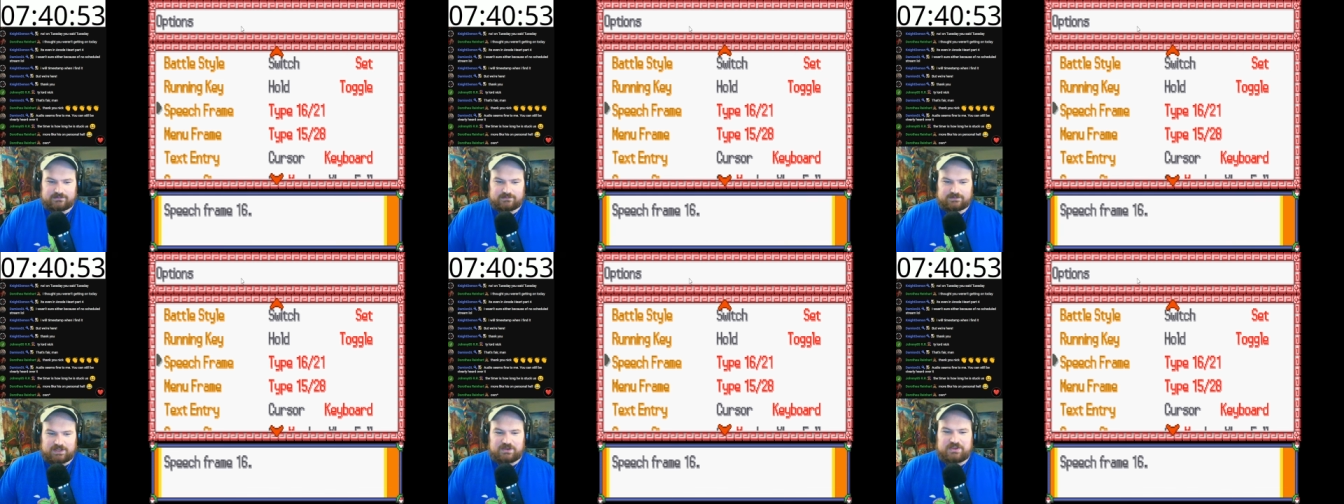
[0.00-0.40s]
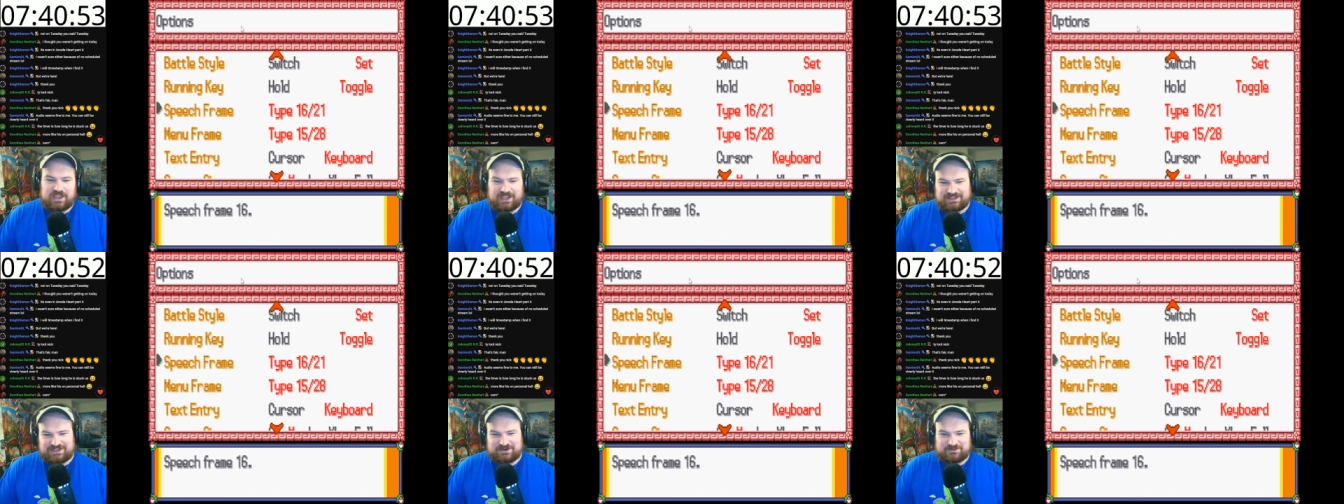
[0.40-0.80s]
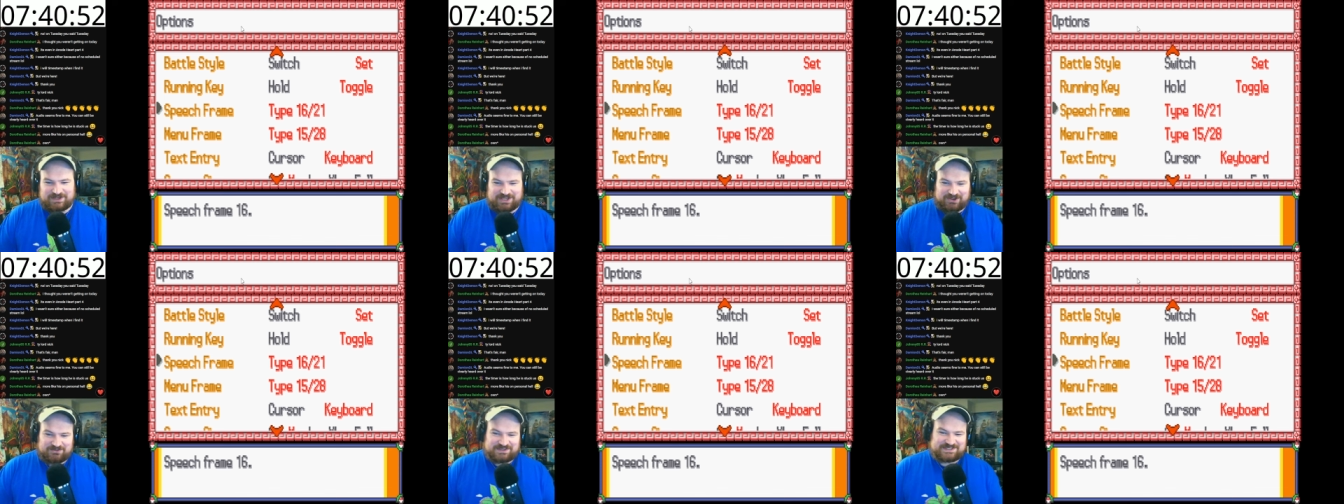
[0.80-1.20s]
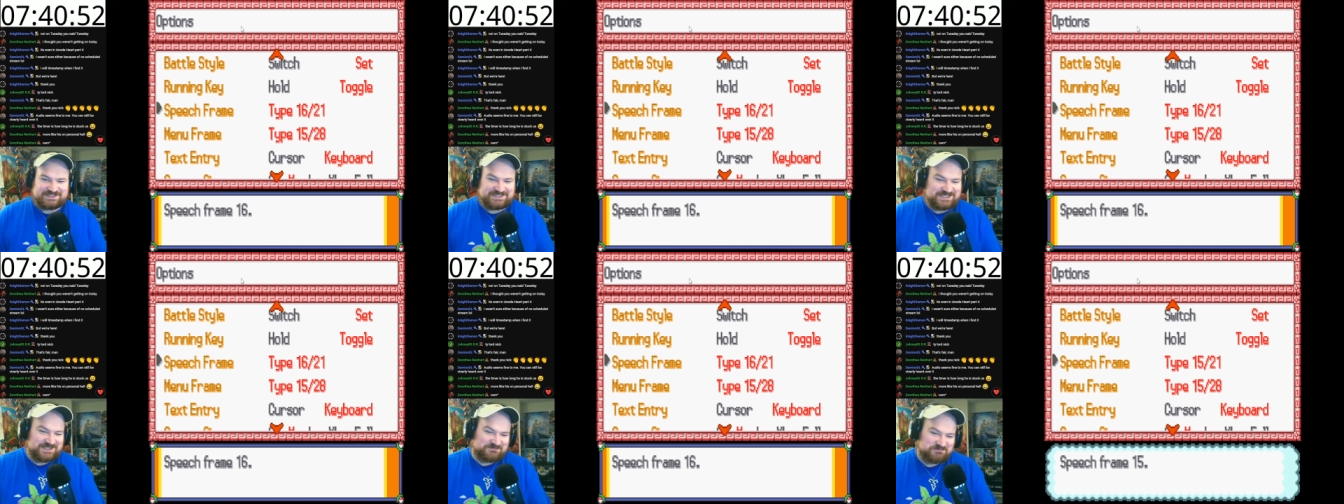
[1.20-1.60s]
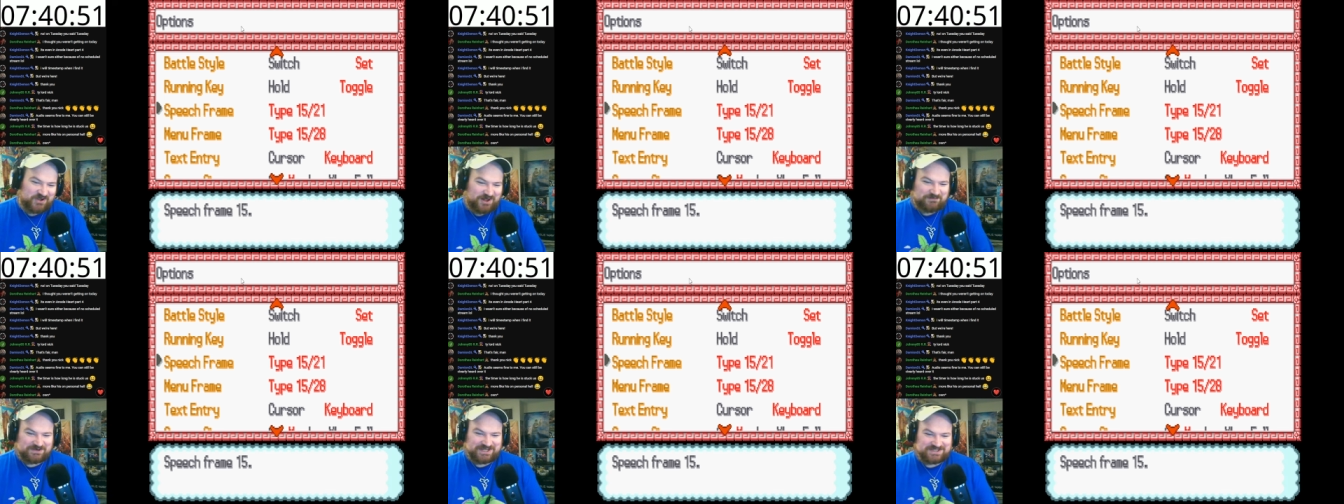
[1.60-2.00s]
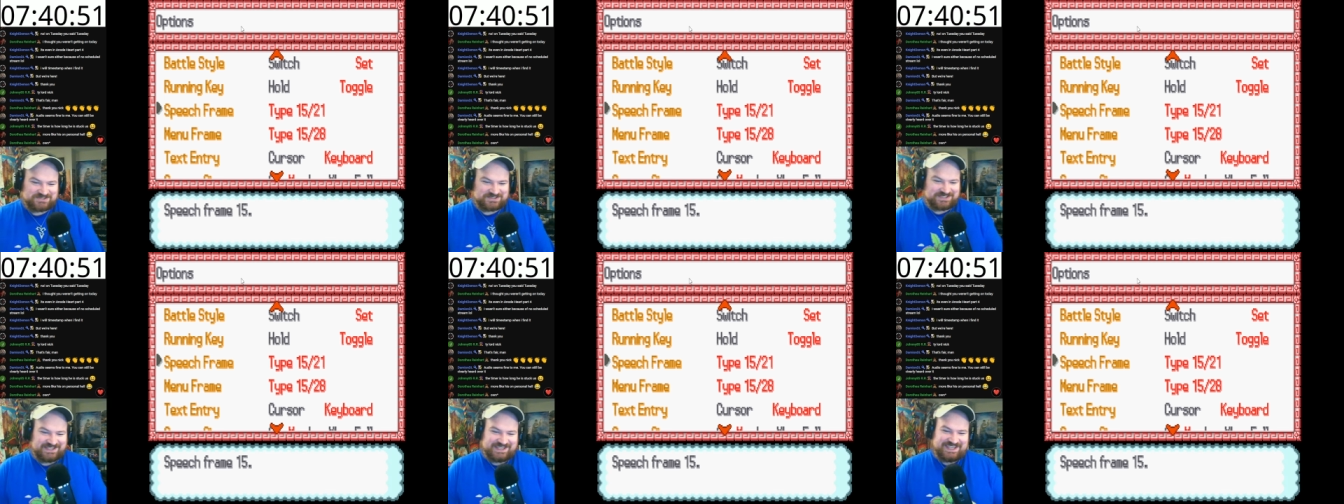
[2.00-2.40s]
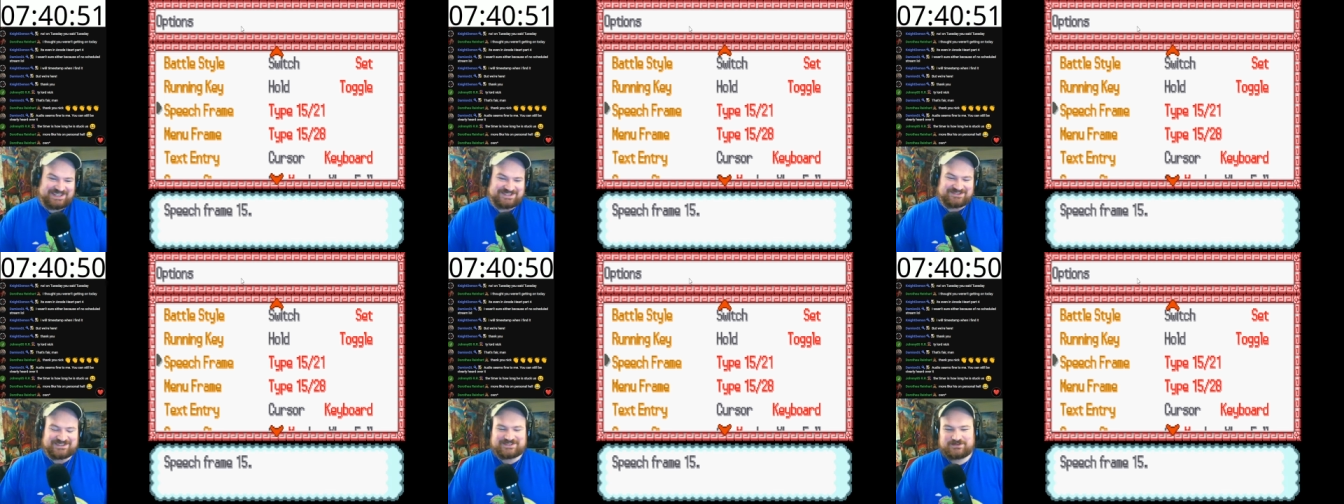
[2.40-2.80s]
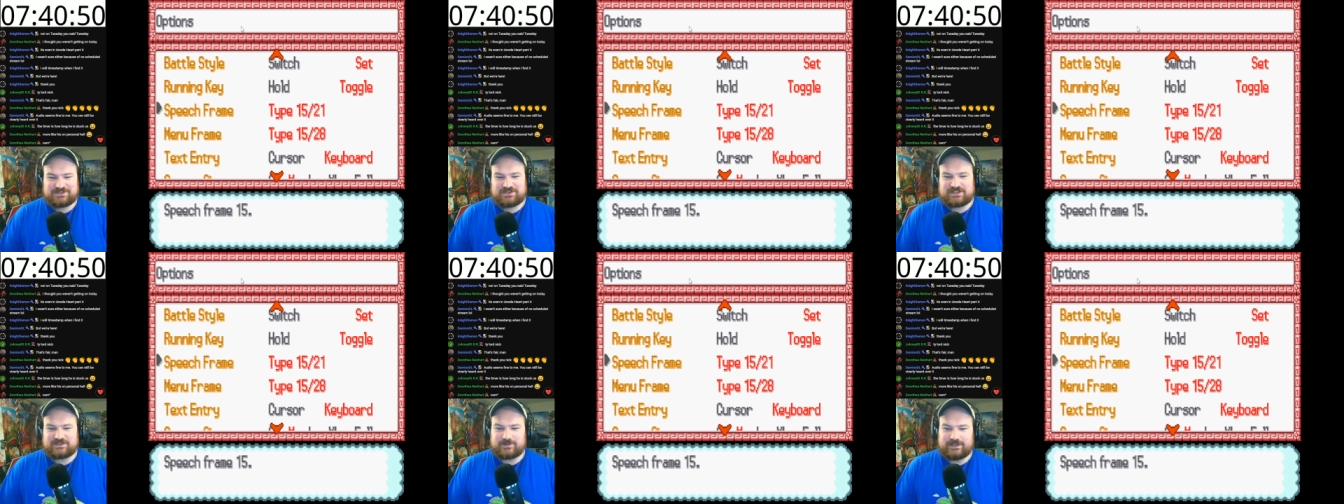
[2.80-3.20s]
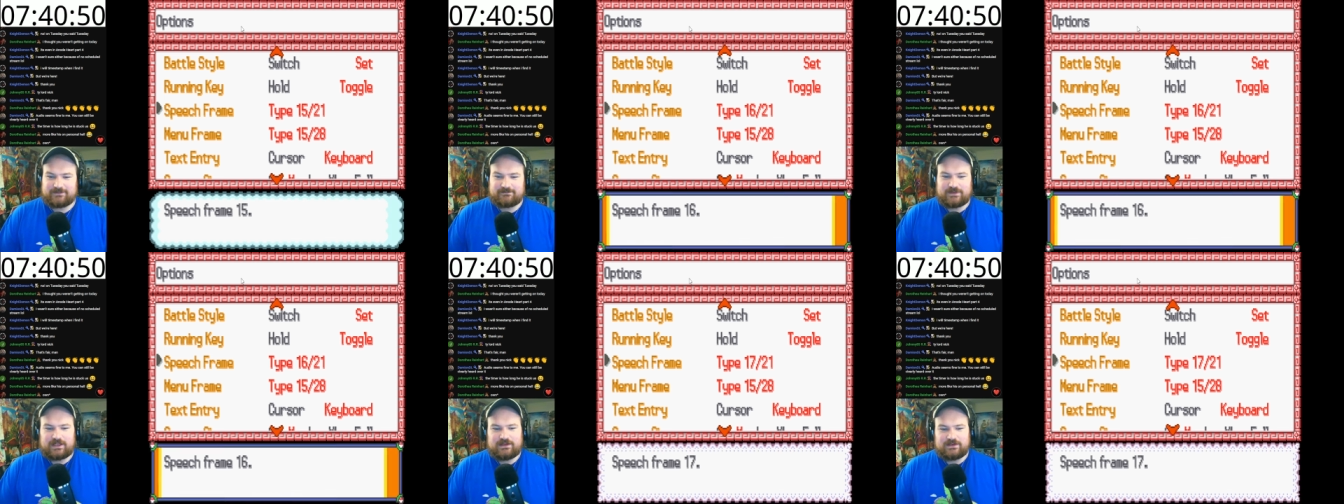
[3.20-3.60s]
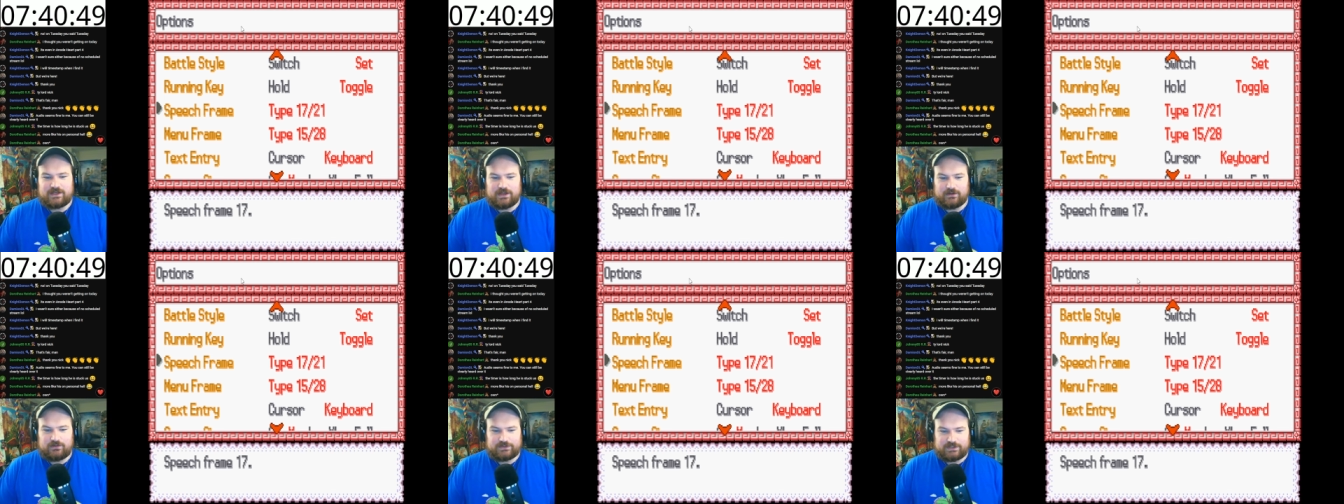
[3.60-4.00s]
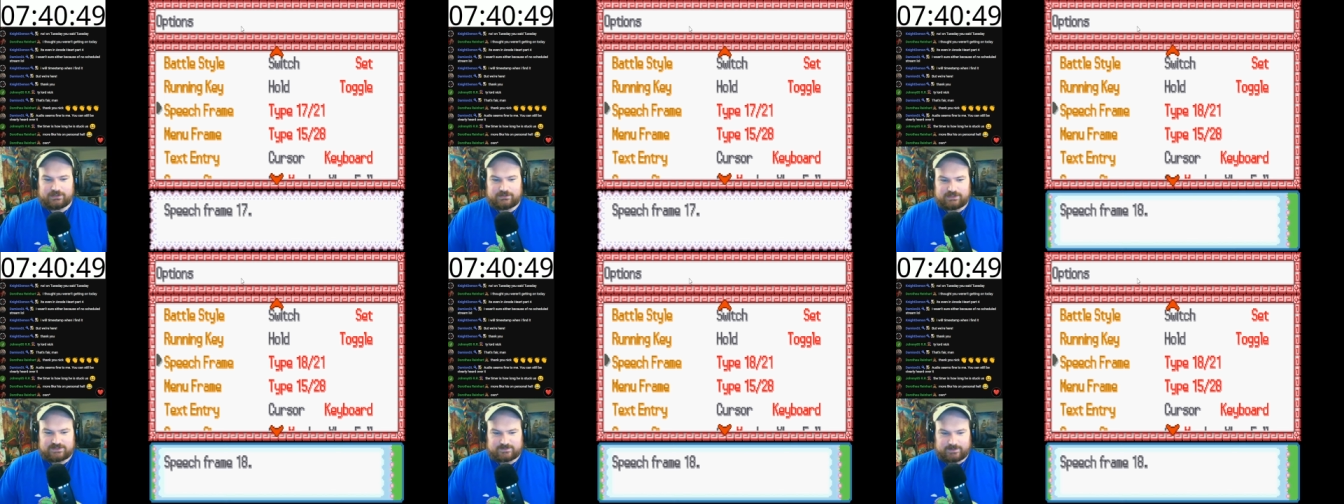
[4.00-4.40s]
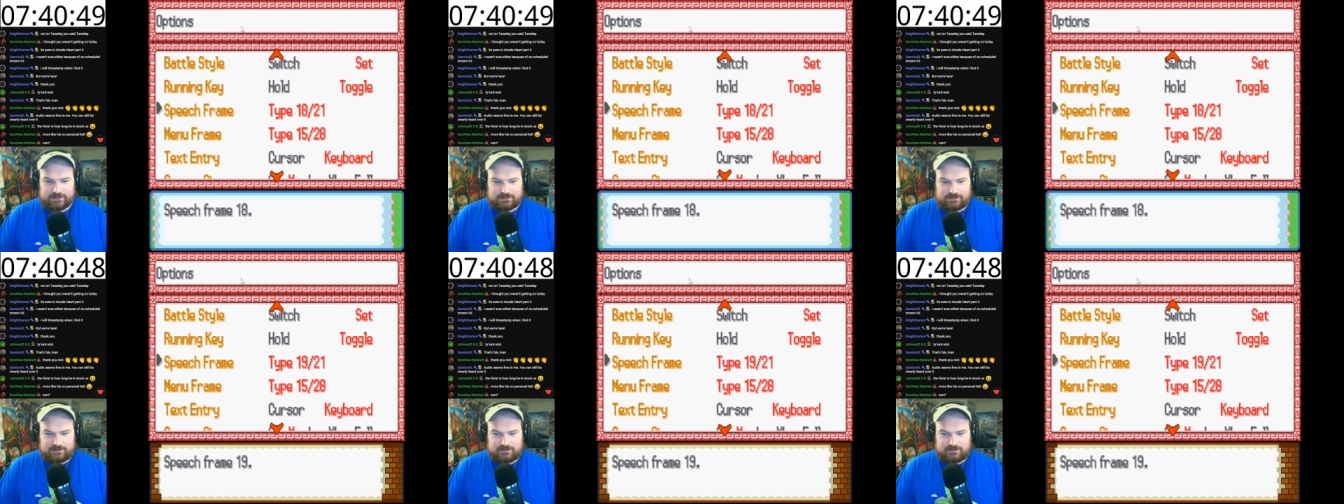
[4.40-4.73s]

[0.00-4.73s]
Okay, there we go. This is an abomination. I can't do this. We'll do this way. No, hold on. This way.